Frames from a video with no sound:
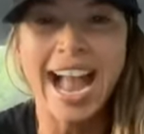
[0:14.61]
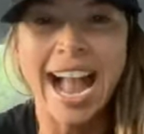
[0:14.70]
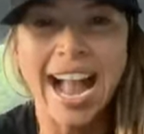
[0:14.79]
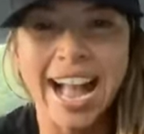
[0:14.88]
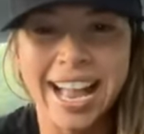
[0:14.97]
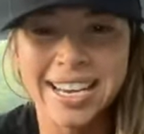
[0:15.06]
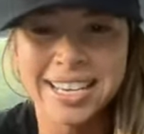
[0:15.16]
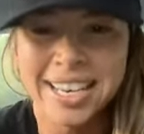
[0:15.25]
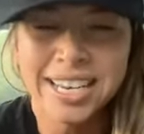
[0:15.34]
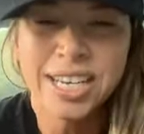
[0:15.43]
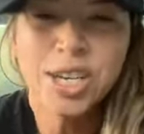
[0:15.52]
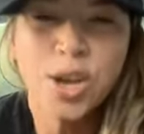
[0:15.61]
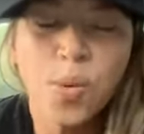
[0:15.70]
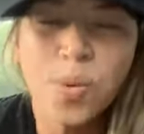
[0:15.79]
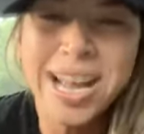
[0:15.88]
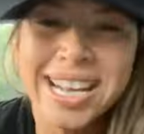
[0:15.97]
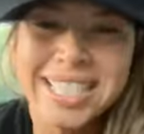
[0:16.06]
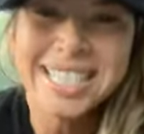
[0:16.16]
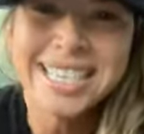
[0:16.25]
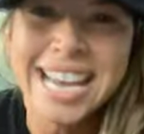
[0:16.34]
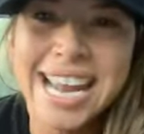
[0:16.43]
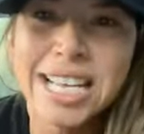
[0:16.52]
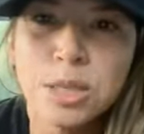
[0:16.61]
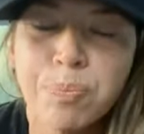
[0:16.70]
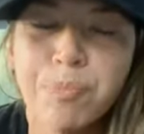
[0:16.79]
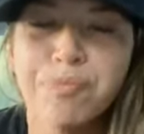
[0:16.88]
And you know what? Today's